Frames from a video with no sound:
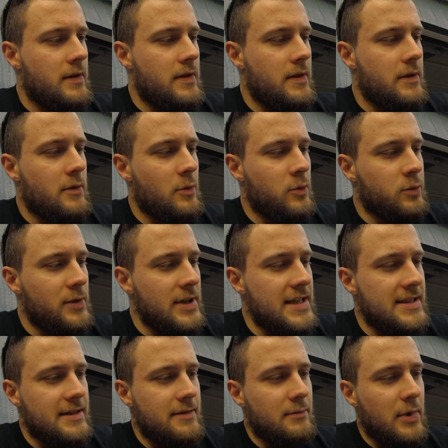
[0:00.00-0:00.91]
The
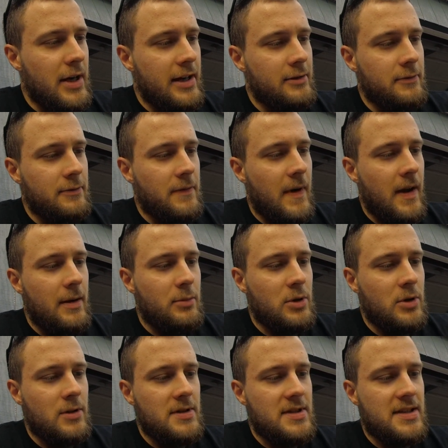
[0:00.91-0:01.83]
reason
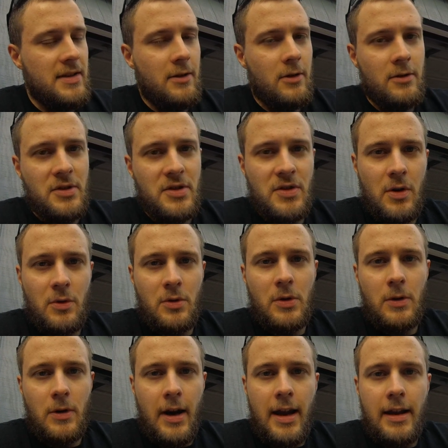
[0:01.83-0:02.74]
microfibers are so
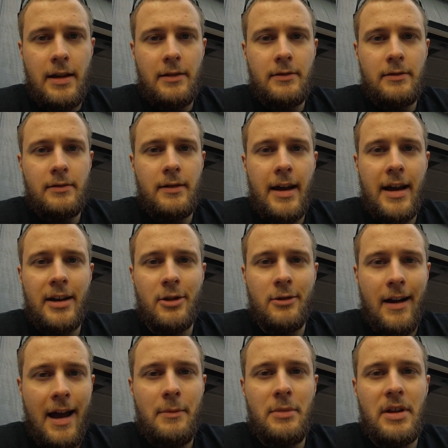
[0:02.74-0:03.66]
great at
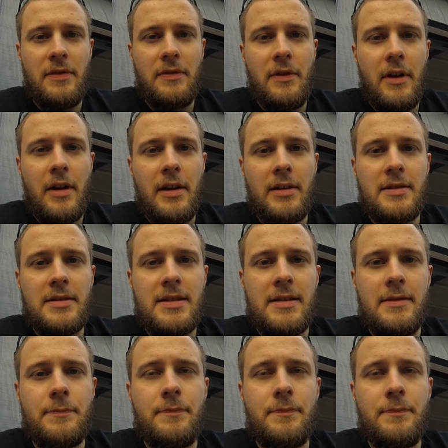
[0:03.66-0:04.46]
grabbing things